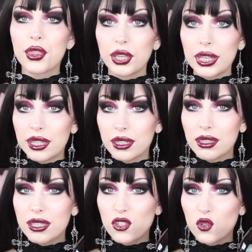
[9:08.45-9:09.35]
The
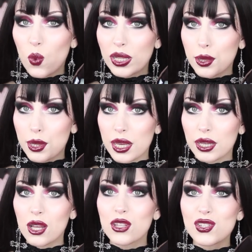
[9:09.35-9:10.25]
heel is quite
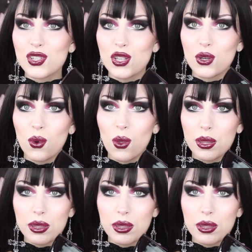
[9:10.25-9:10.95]
thick, so